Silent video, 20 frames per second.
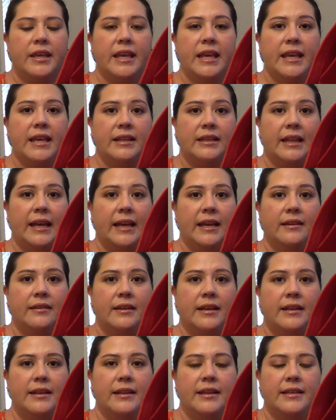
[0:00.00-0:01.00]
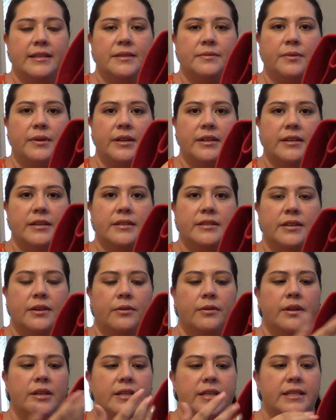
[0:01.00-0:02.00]
key clay in this one.
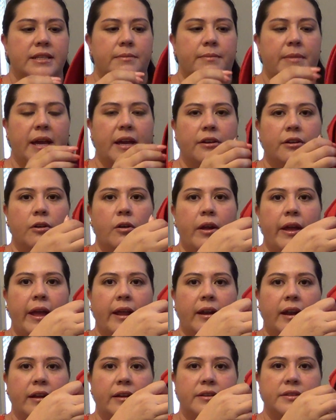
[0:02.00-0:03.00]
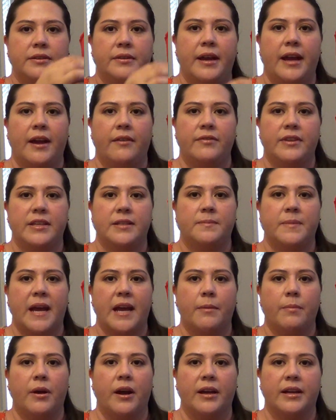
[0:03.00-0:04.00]
So it doesn't matter. And I also have these
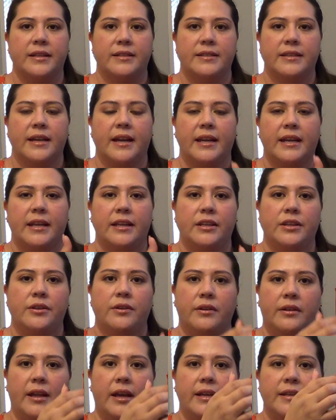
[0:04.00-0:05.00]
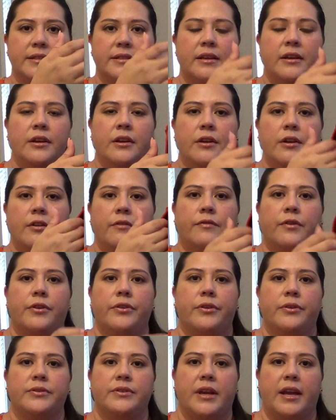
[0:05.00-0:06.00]
back pockets that I can utilize
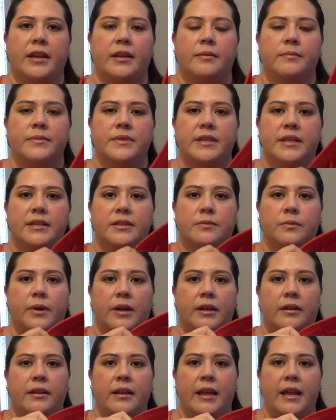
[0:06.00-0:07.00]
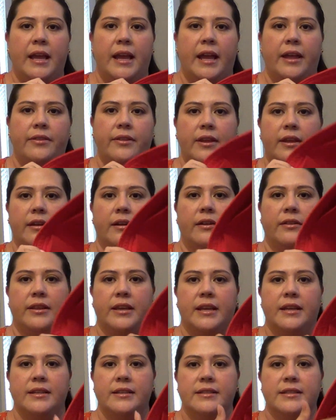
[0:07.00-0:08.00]
for those items as well. And then on
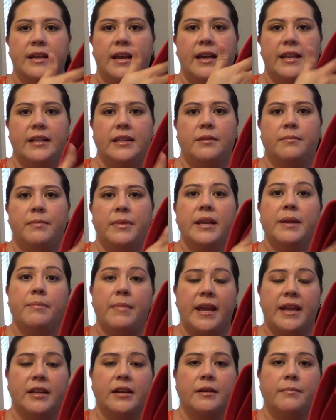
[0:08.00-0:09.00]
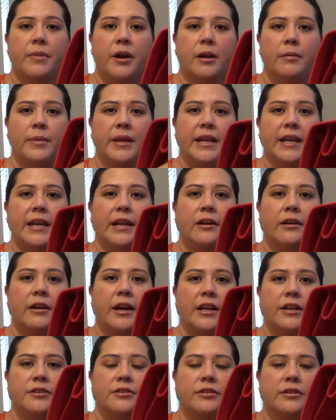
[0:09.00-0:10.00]
the inside, in the main compartment
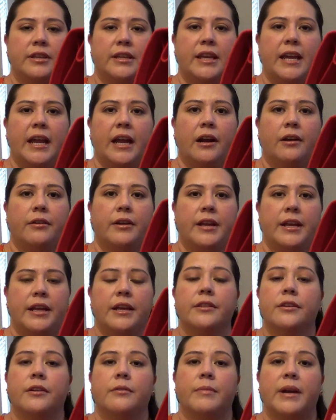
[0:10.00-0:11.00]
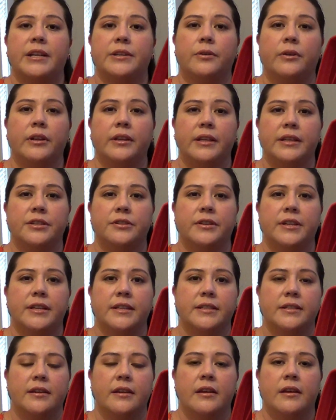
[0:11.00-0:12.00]
here, I usually carry either my
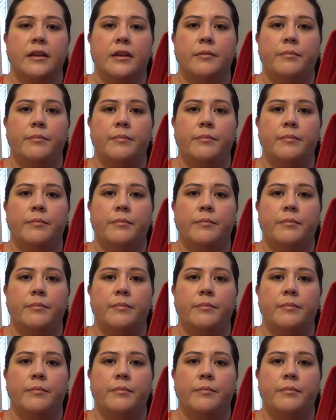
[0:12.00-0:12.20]
toiletries